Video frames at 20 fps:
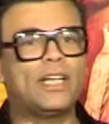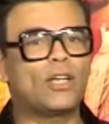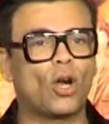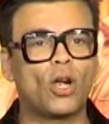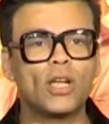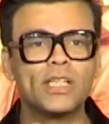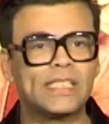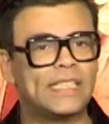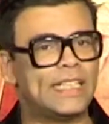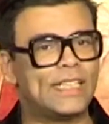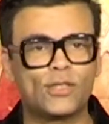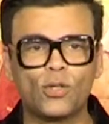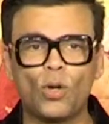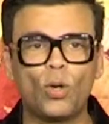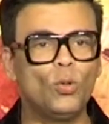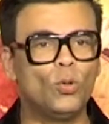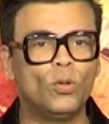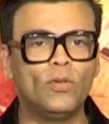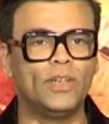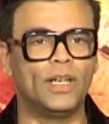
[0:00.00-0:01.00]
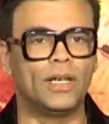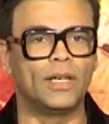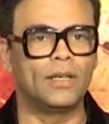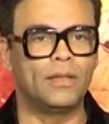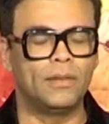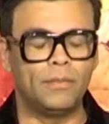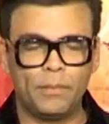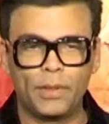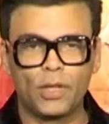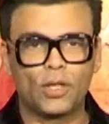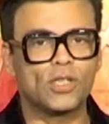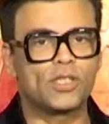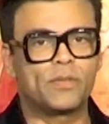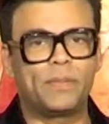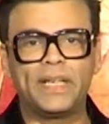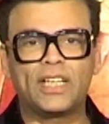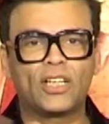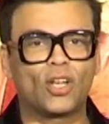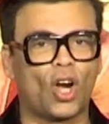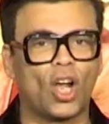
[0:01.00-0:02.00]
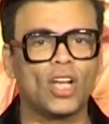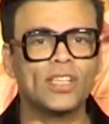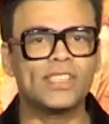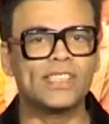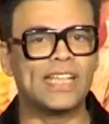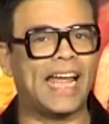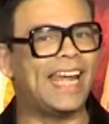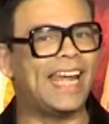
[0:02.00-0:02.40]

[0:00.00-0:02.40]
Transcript: cross, it's all over, because we cross